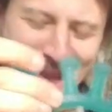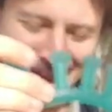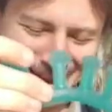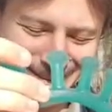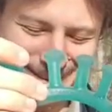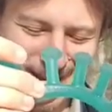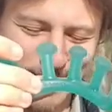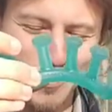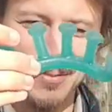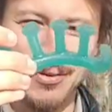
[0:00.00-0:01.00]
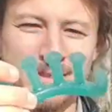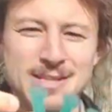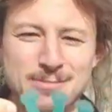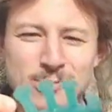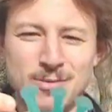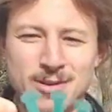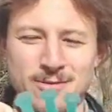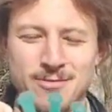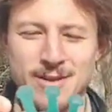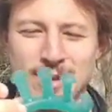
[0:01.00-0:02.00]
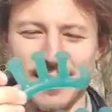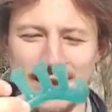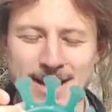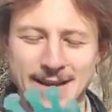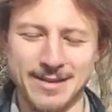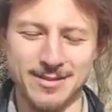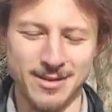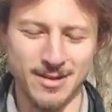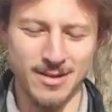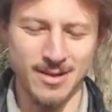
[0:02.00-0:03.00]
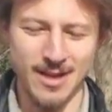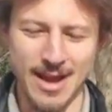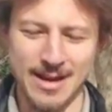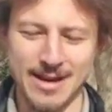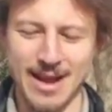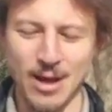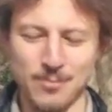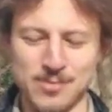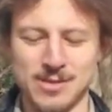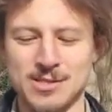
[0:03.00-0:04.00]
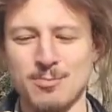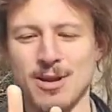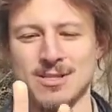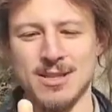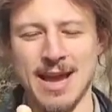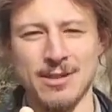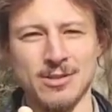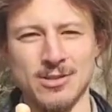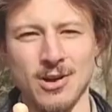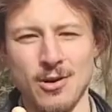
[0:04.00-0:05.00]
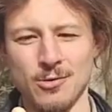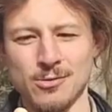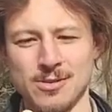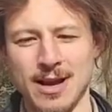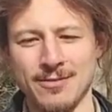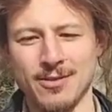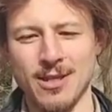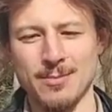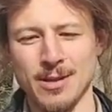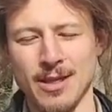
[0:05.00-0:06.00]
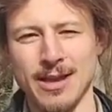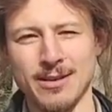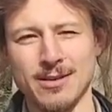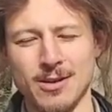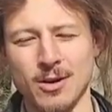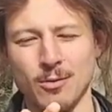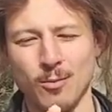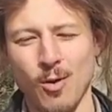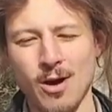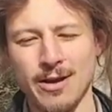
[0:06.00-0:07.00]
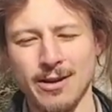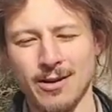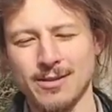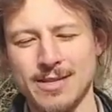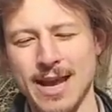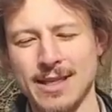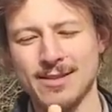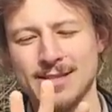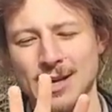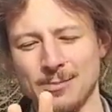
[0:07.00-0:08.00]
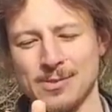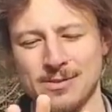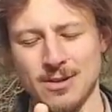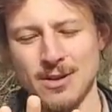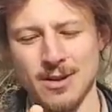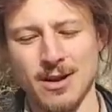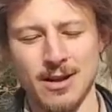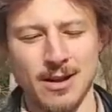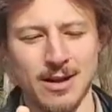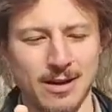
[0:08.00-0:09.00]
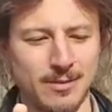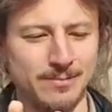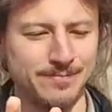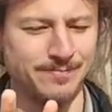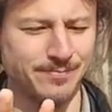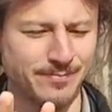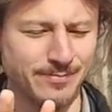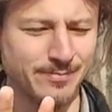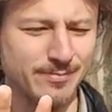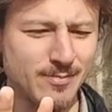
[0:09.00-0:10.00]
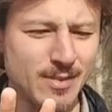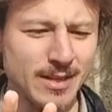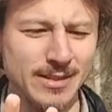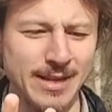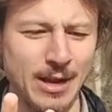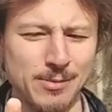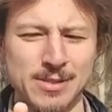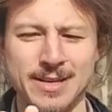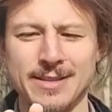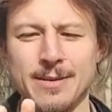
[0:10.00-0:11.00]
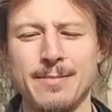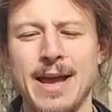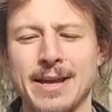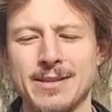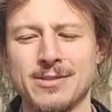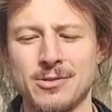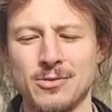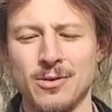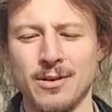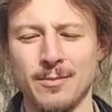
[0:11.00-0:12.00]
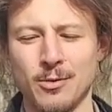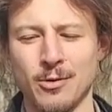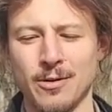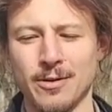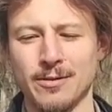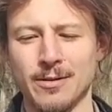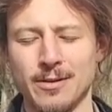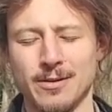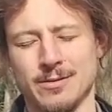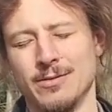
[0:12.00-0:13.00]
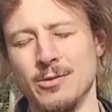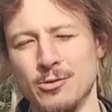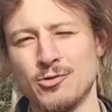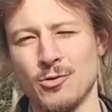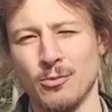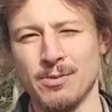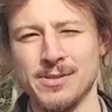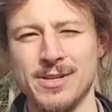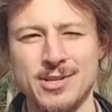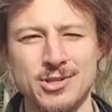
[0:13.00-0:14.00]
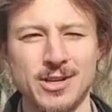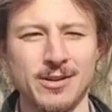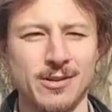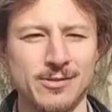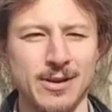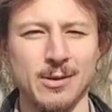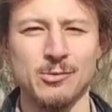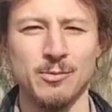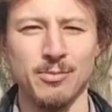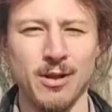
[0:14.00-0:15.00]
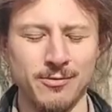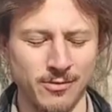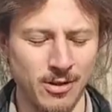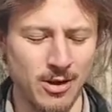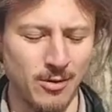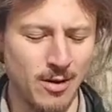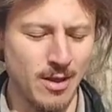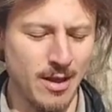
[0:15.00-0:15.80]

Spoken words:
And you put these between your feet, and it helps, it spreads out the toes after they've been like, walking all day. This helps, it helps get them back into a more neutral position. It also helps with blood flow.